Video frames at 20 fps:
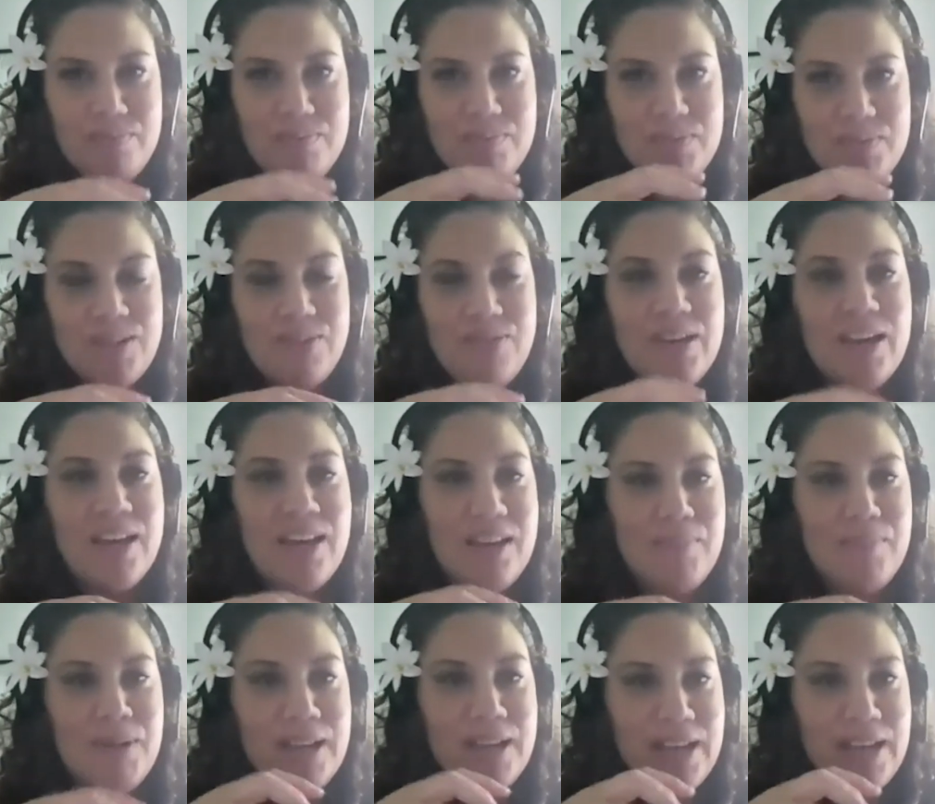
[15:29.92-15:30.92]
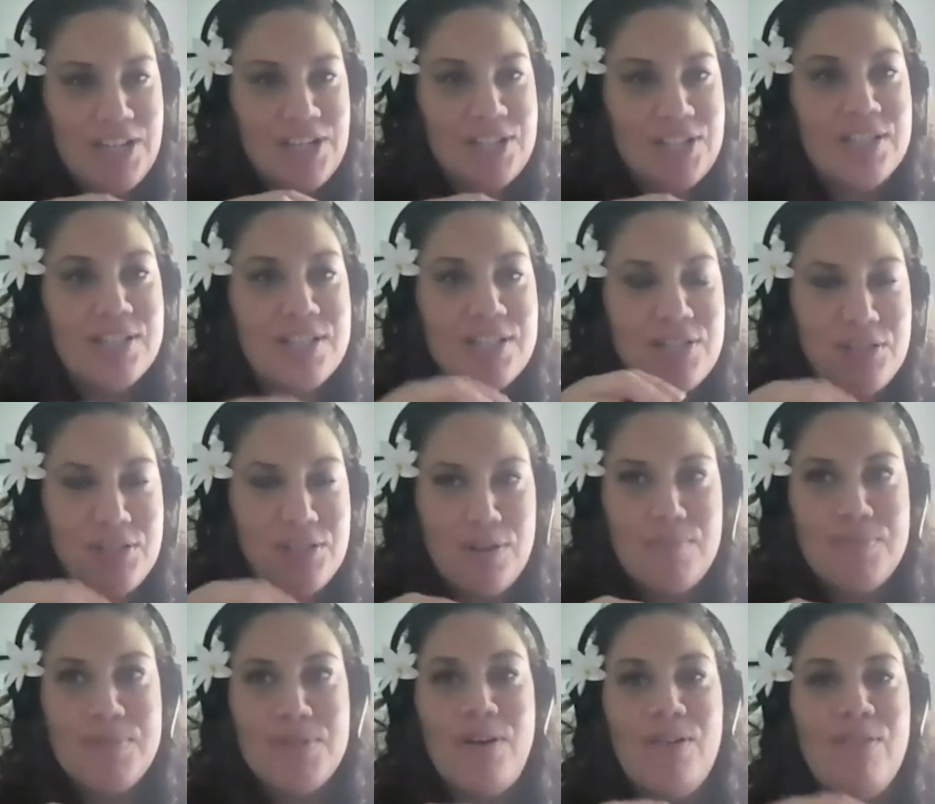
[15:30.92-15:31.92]
severe implications in
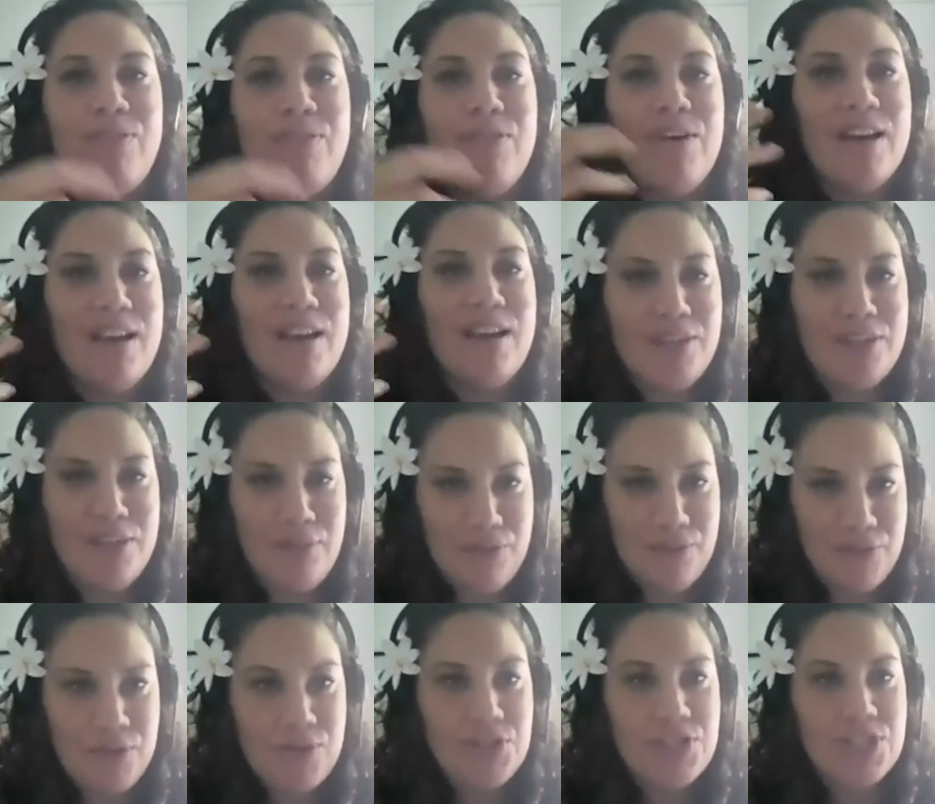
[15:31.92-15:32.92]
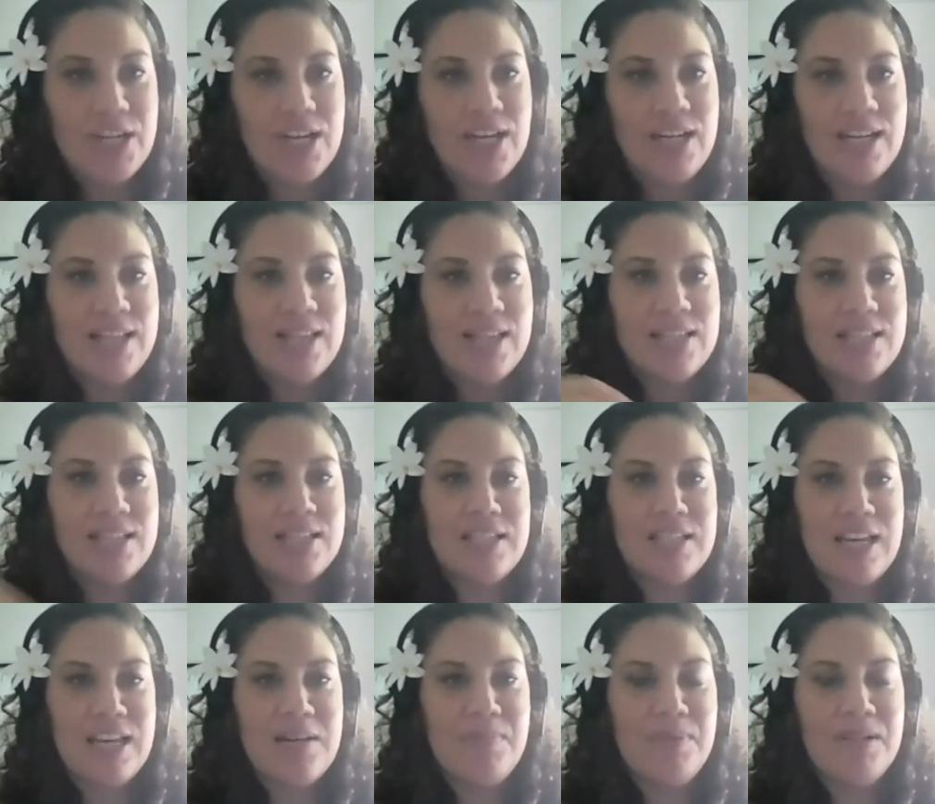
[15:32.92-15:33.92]
terms of the future and the
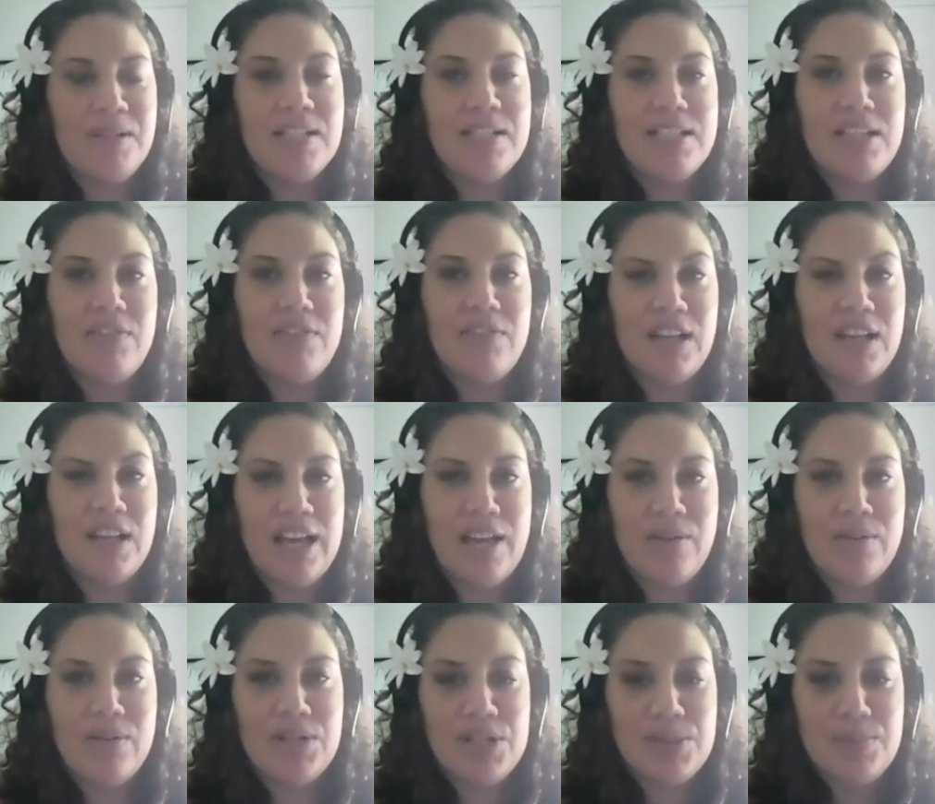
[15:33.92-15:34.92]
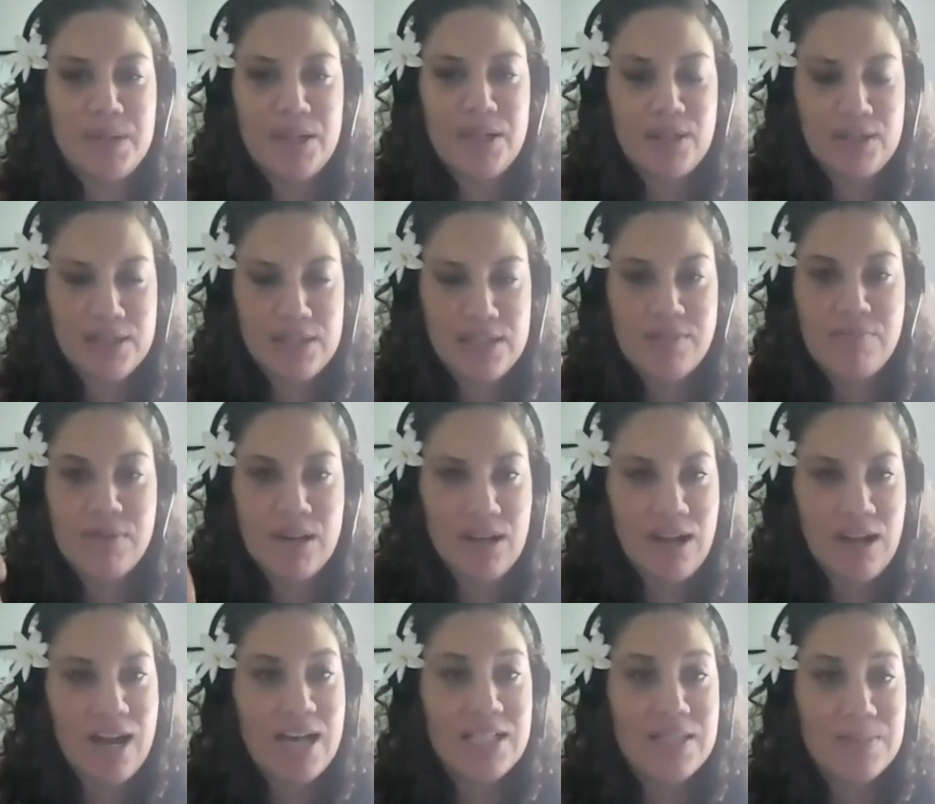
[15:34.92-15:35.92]
sustainability of the language, because it
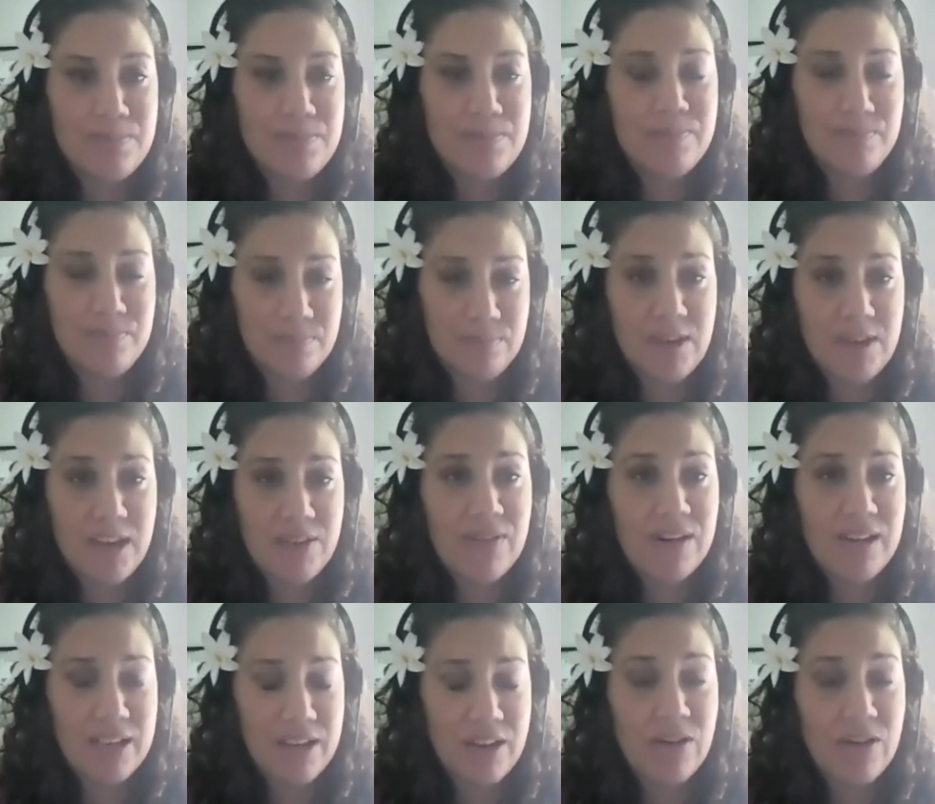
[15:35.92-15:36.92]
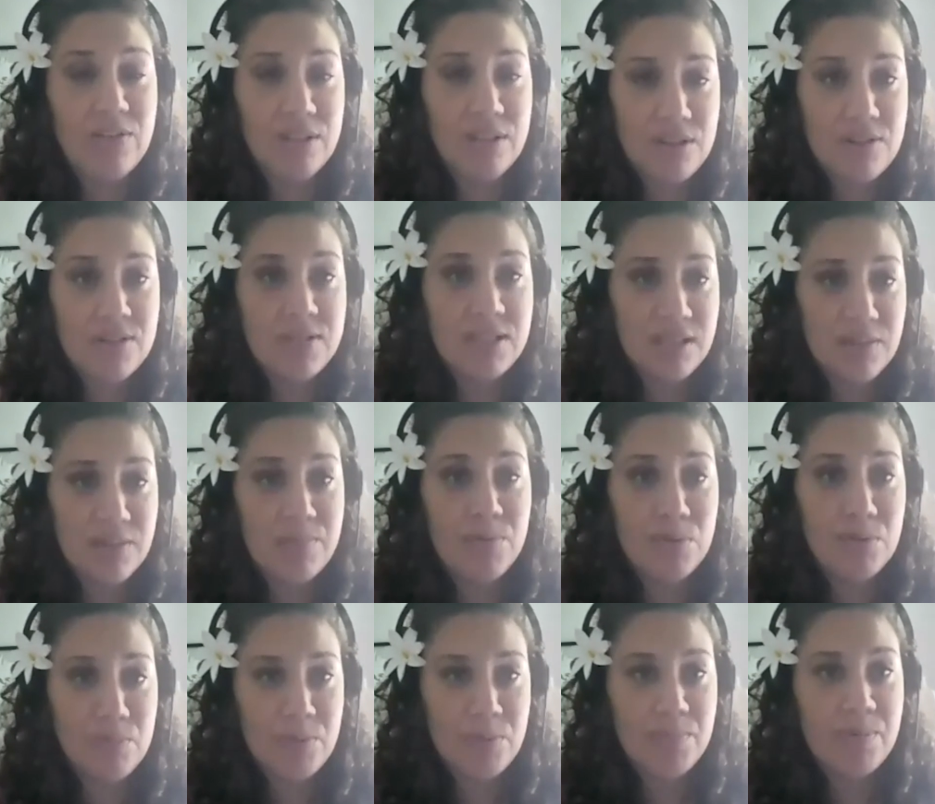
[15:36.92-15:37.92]
relies heavily on the New Zealand
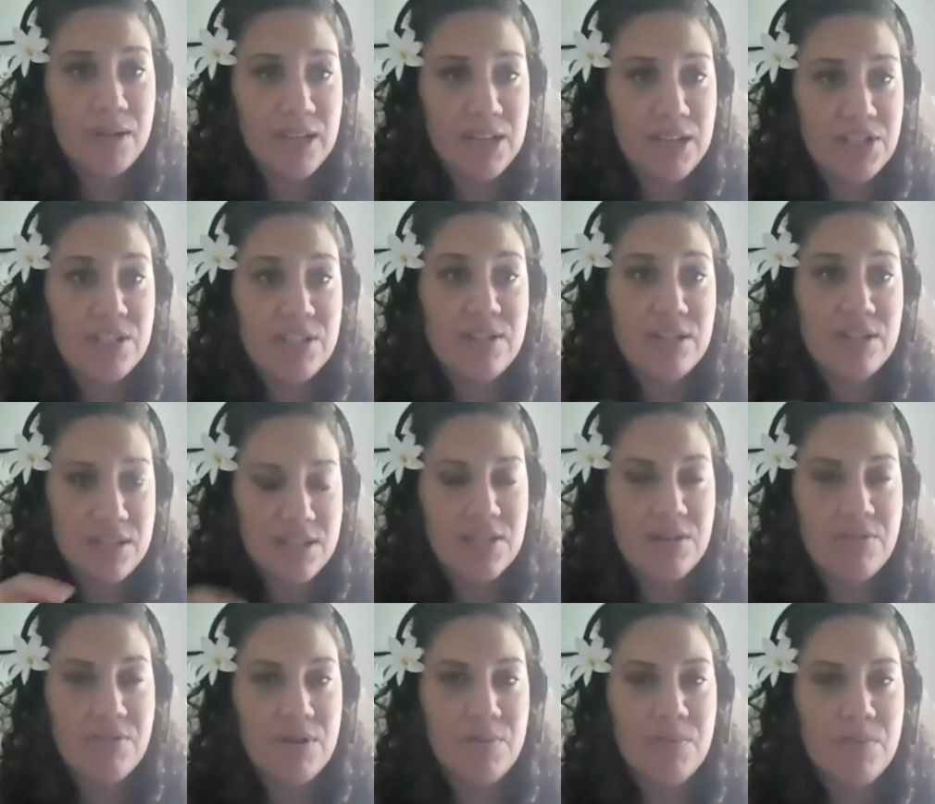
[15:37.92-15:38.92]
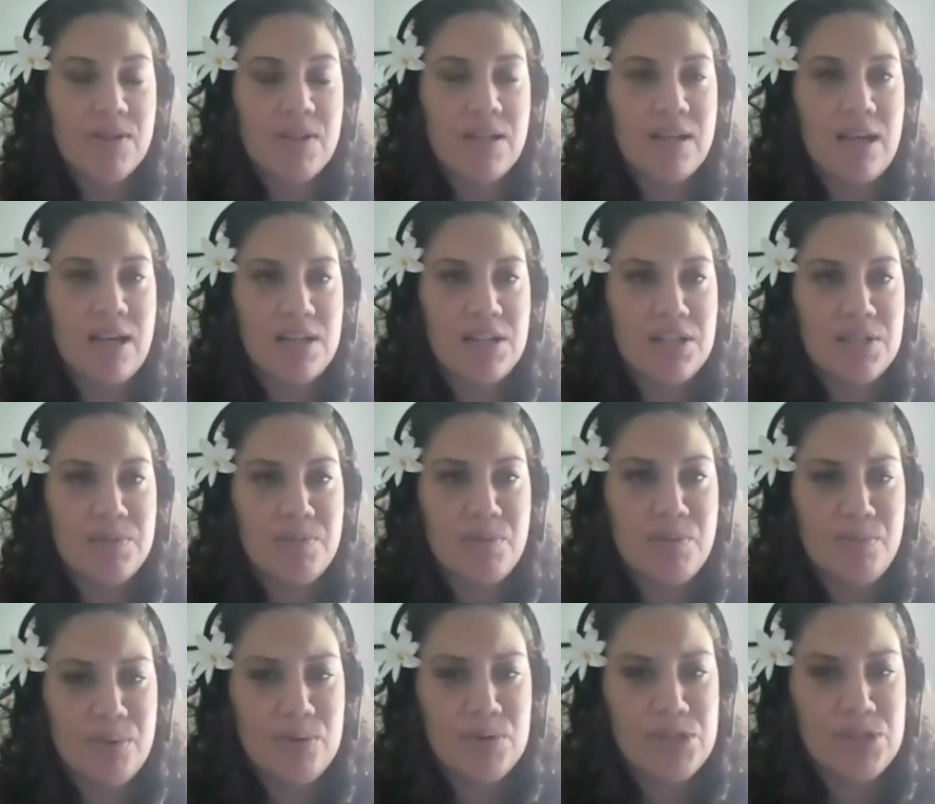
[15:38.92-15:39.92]
born population, considering we're the largest
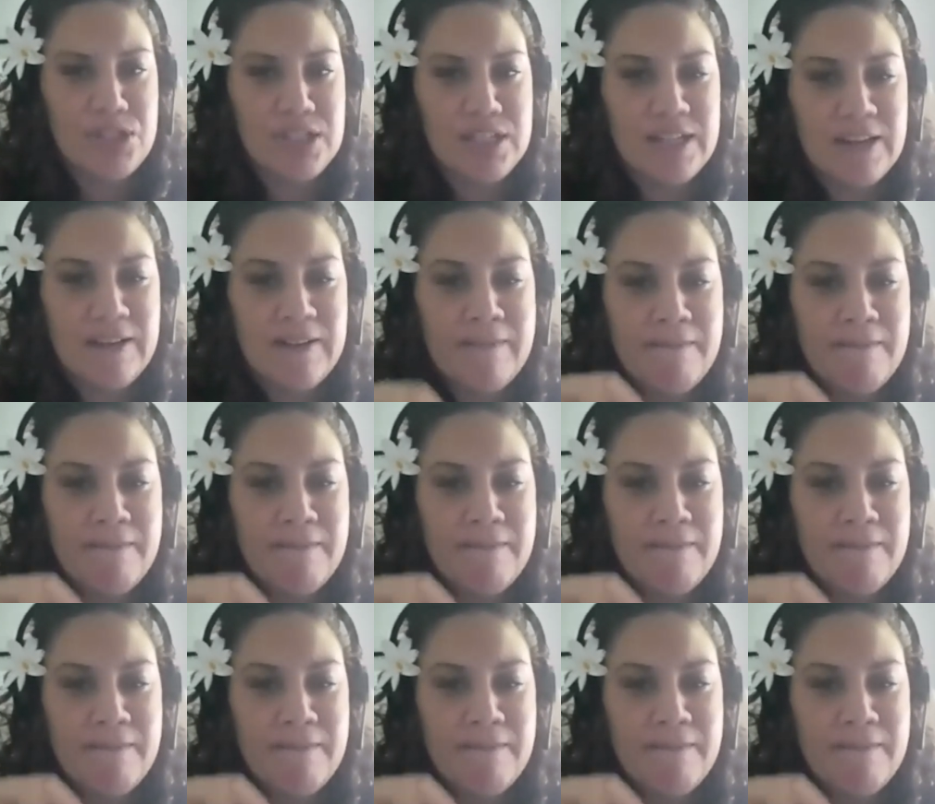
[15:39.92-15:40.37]
proportion.